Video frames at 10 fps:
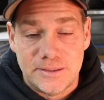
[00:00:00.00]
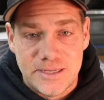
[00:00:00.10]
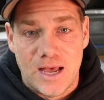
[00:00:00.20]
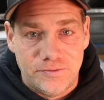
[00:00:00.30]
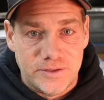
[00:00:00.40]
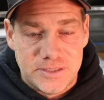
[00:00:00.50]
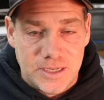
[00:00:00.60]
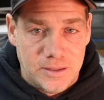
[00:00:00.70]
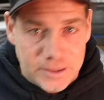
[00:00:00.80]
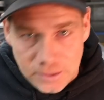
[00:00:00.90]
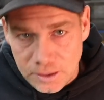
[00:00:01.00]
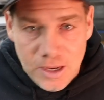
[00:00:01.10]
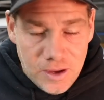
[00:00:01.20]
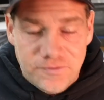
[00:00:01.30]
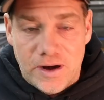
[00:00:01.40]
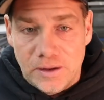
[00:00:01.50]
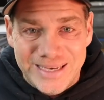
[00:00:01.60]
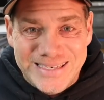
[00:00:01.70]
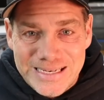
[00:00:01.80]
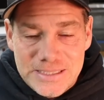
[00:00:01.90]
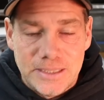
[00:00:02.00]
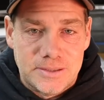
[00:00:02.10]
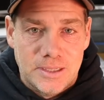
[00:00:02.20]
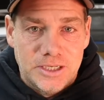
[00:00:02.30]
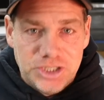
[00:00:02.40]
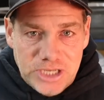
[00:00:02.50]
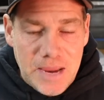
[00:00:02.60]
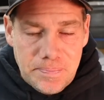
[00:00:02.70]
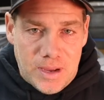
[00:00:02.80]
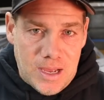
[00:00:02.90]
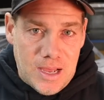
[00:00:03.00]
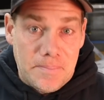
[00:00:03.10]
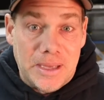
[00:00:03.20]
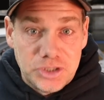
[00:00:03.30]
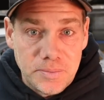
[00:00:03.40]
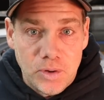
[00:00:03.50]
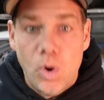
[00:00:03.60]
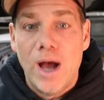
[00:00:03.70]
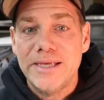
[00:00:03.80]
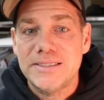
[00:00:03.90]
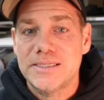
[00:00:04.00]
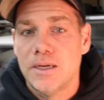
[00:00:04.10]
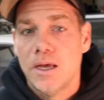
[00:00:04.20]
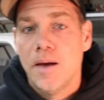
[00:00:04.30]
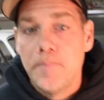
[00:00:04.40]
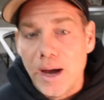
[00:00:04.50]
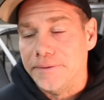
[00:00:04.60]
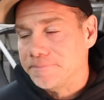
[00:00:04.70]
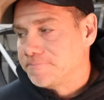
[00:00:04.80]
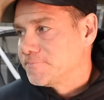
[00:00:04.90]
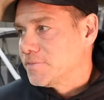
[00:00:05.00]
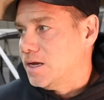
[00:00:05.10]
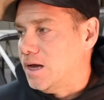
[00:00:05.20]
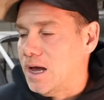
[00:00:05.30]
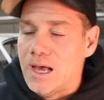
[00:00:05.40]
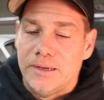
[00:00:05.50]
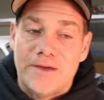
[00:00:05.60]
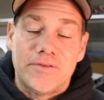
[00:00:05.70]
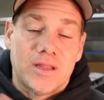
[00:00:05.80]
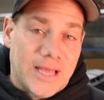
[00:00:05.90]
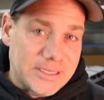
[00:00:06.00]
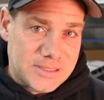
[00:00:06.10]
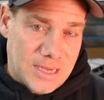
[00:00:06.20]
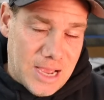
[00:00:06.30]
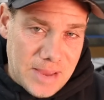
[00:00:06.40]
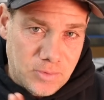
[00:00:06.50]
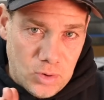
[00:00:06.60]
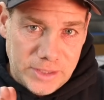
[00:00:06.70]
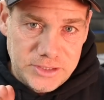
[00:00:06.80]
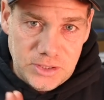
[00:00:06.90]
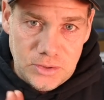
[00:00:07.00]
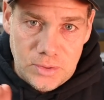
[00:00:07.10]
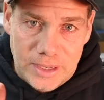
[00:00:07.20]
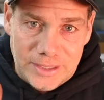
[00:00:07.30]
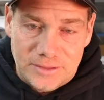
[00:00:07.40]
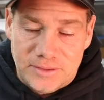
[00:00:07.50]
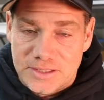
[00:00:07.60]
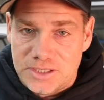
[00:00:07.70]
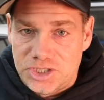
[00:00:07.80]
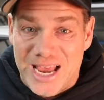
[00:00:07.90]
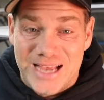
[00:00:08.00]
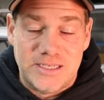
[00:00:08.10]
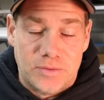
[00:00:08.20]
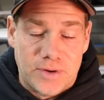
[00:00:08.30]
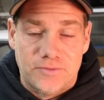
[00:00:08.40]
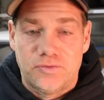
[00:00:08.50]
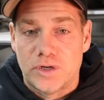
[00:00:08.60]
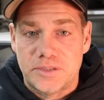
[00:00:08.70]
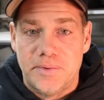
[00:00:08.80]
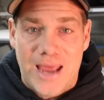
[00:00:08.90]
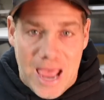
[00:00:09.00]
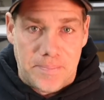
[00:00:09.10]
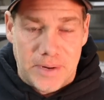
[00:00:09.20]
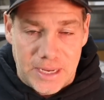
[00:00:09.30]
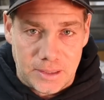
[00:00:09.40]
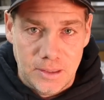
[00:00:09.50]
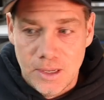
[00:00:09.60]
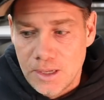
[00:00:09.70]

itself is still in fairly decent shape uh, measurement wise, but uh, nevertheless, I'm going to get this chassis reinforcement happening